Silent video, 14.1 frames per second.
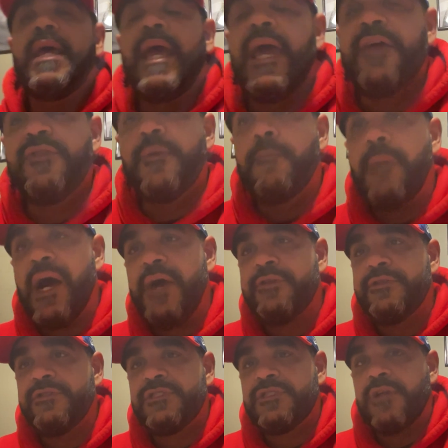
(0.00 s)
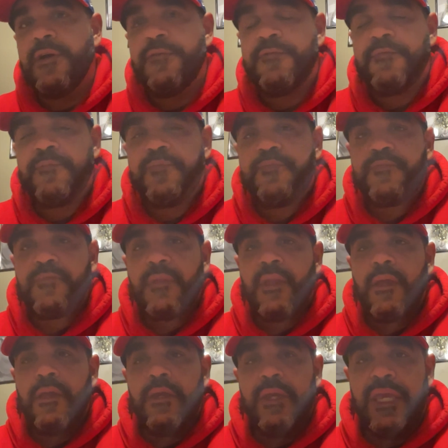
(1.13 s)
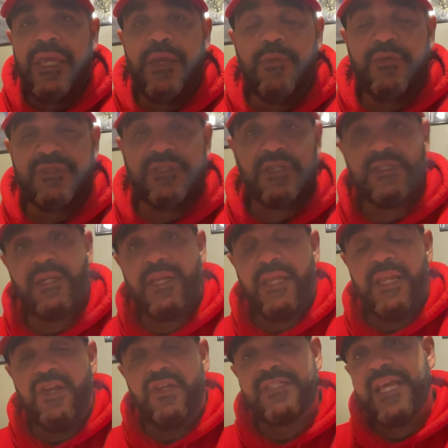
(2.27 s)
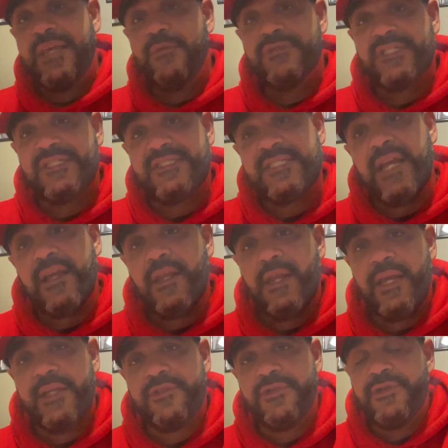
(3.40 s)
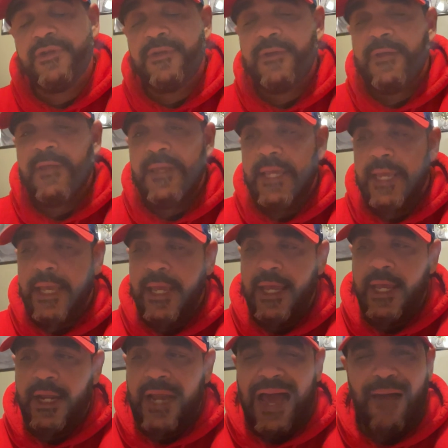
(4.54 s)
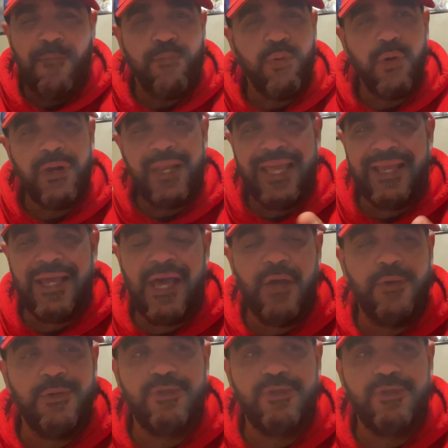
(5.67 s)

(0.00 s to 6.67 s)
and the modern stuff, it looks like he was a set collector. And I bought, like, I don't know,